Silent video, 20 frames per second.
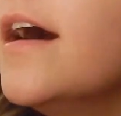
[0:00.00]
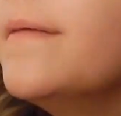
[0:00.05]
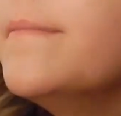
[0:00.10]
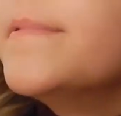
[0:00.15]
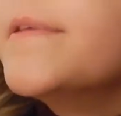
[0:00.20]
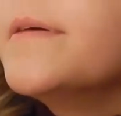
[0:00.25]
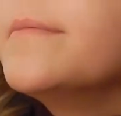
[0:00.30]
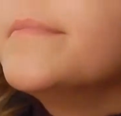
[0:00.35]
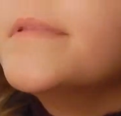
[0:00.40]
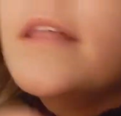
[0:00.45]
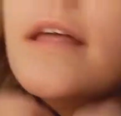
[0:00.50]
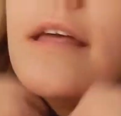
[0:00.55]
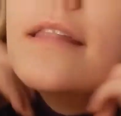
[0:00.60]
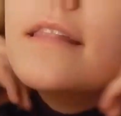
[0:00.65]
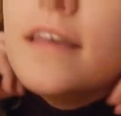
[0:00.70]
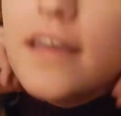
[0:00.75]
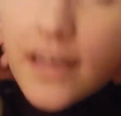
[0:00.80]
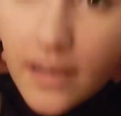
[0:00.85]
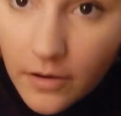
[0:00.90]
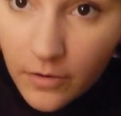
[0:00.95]
up
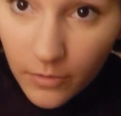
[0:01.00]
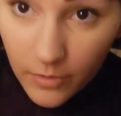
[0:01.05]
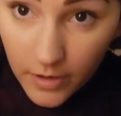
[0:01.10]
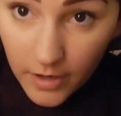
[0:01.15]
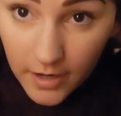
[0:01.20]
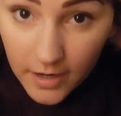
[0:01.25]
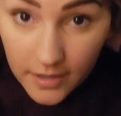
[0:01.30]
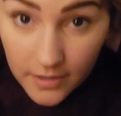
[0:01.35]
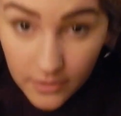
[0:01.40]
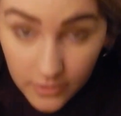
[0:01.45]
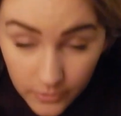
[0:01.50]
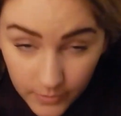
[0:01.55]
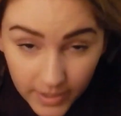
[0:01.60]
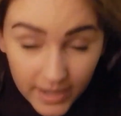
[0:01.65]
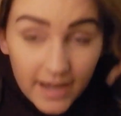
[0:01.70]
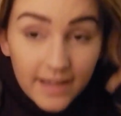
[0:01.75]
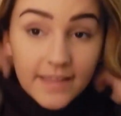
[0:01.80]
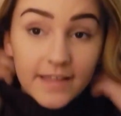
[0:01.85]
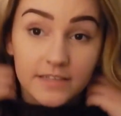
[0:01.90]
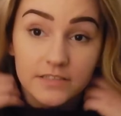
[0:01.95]
completely, or the way
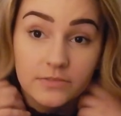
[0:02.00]
I like